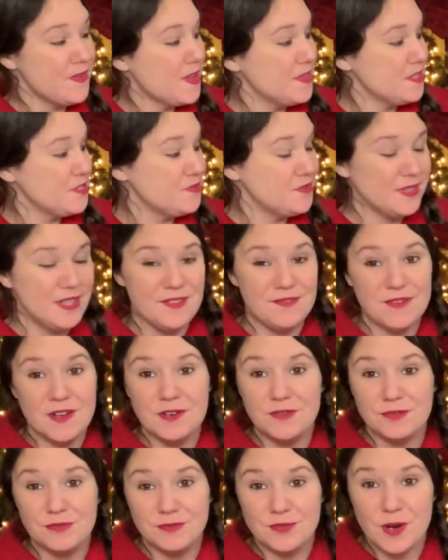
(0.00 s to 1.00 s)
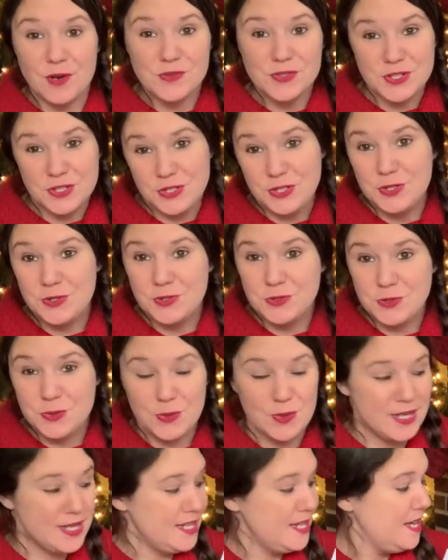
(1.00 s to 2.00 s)
found this really fun Frozen 2
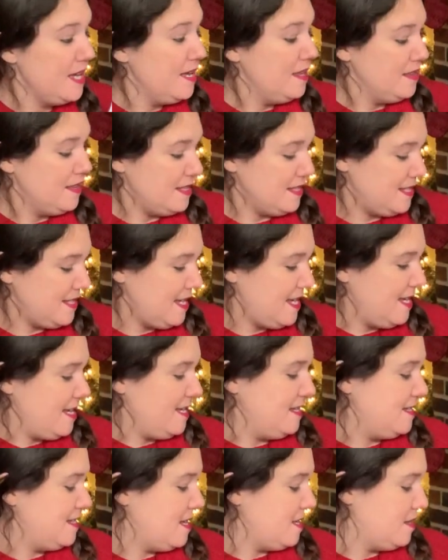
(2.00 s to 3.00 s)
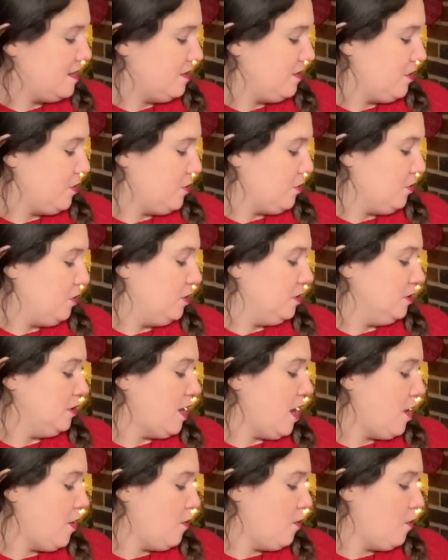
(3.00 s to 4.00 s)
toy. This is the little
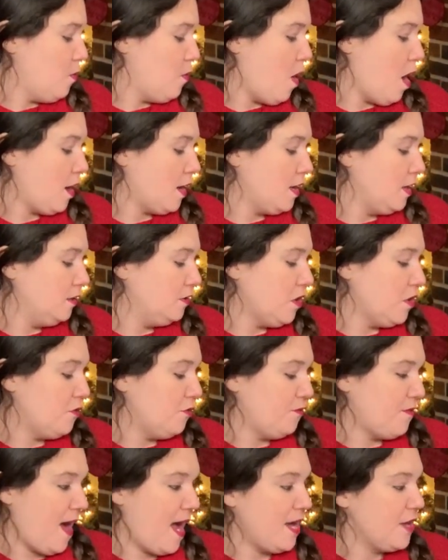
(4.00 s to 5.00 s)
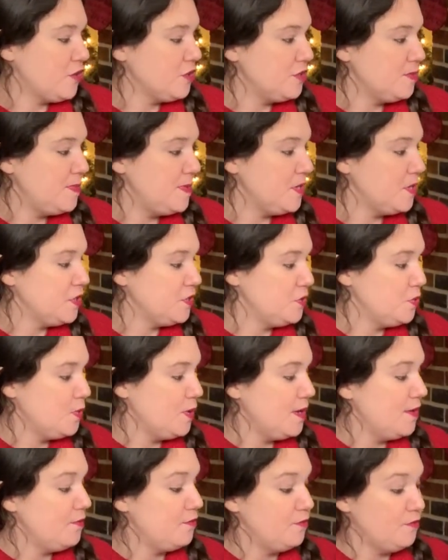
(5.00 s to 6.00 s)
glow, walk and glow fire spirit
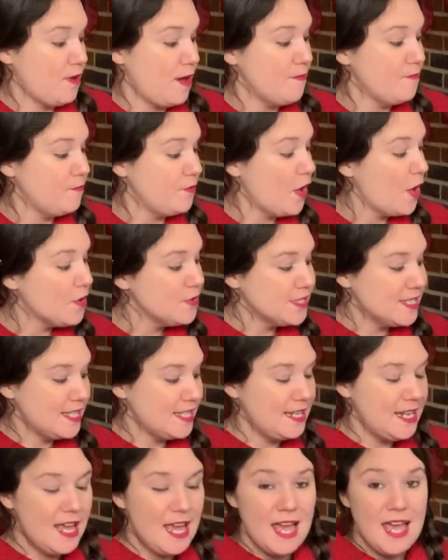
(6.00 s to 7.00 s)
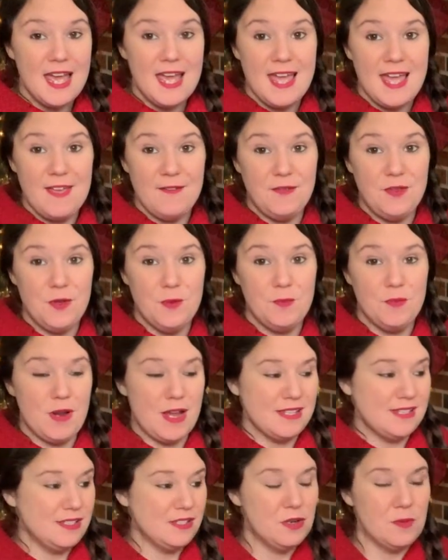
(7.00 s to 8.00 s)
toy from Frozen. If you
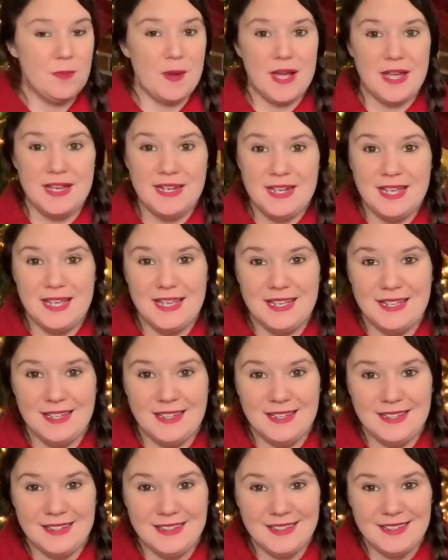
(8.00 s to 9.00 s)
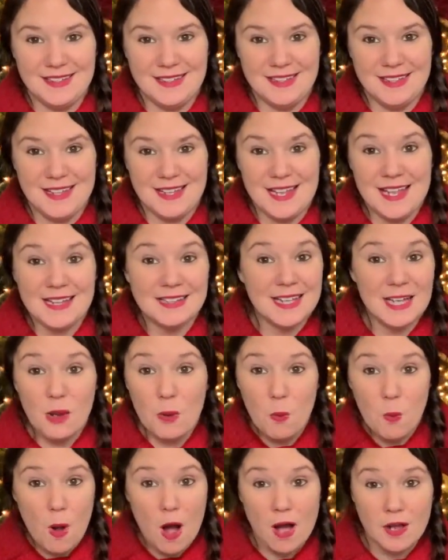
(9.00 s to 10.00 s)
press a little button, it
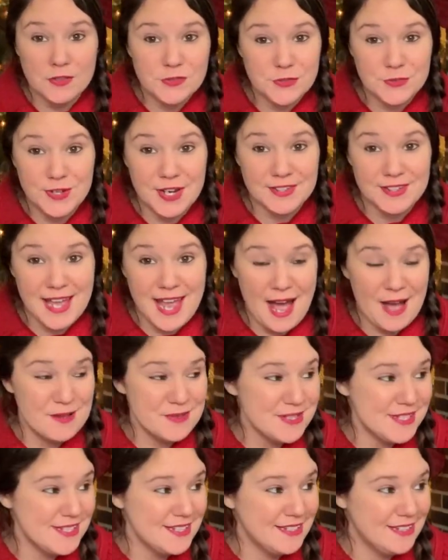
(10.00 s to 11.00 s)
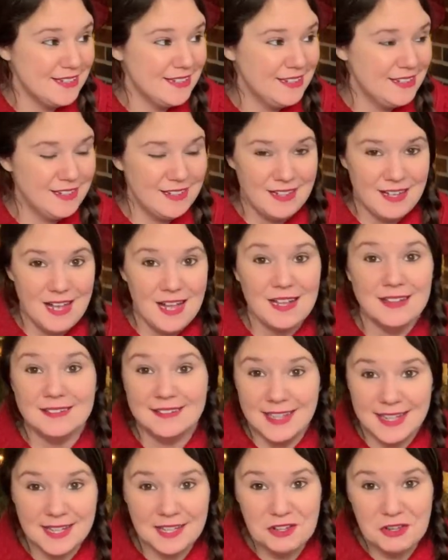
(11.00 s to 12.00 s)
like walks around the house
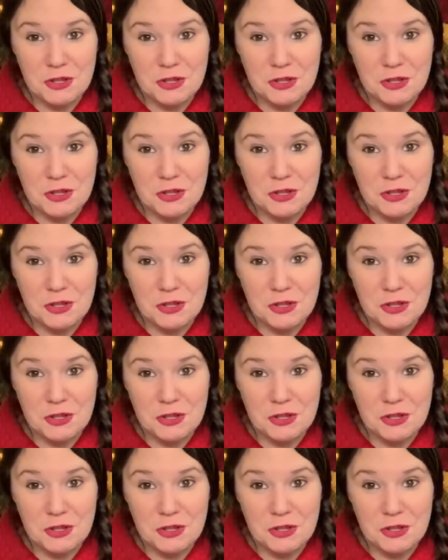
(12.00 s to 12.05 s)
like